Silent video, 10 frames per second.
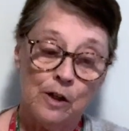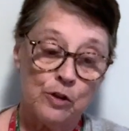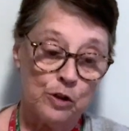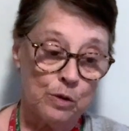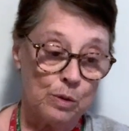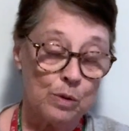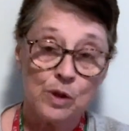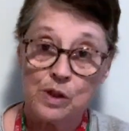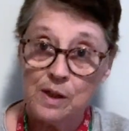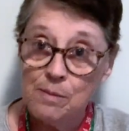to
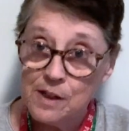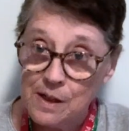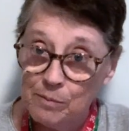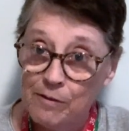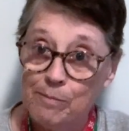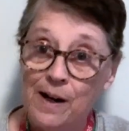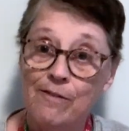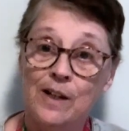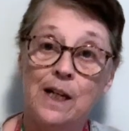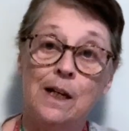see some of my
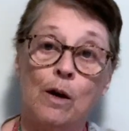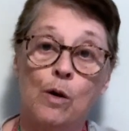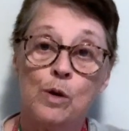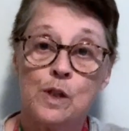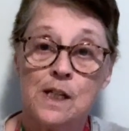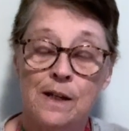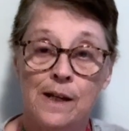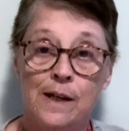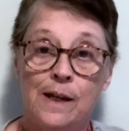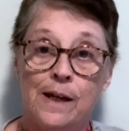videos
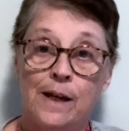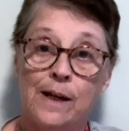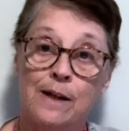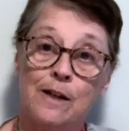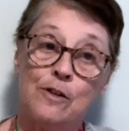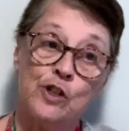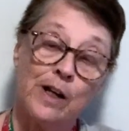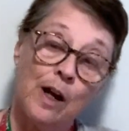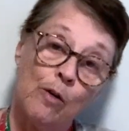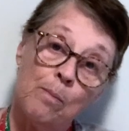and
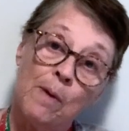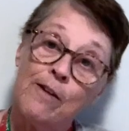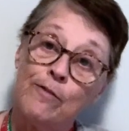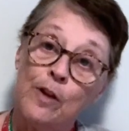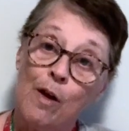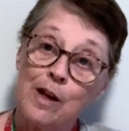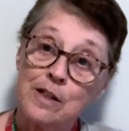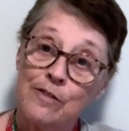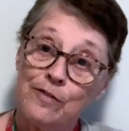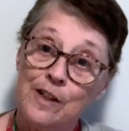check out my
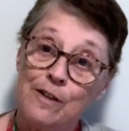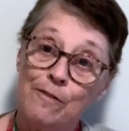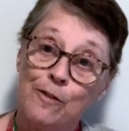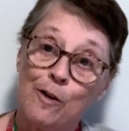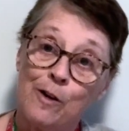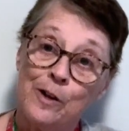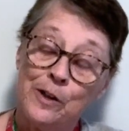philosophy for